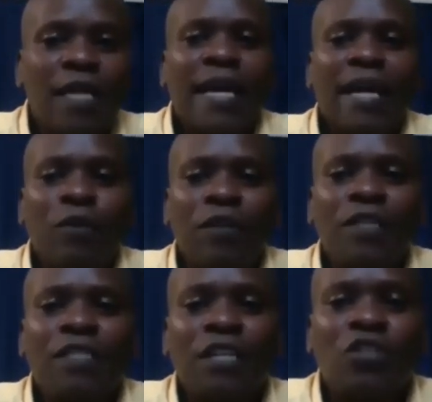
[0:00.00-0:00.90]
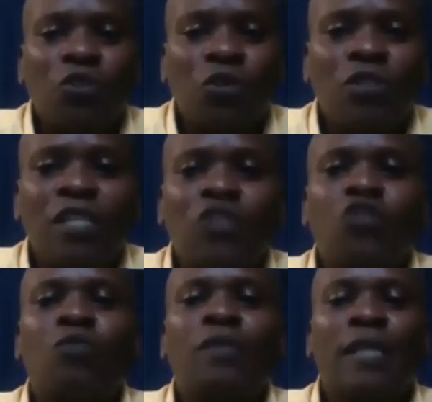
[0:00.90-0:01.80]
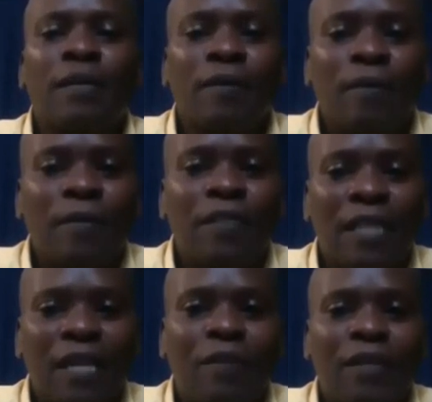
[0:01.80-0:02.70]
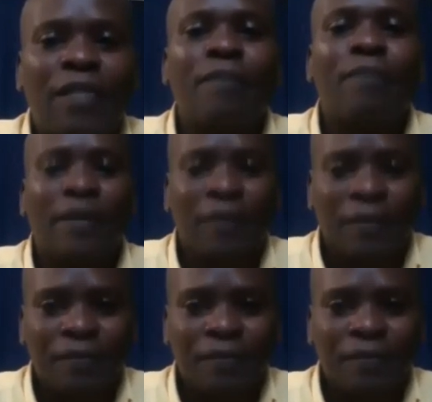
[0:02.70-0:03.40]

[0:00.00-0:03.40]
and whether she had chosen to be deliber- deliberately barren.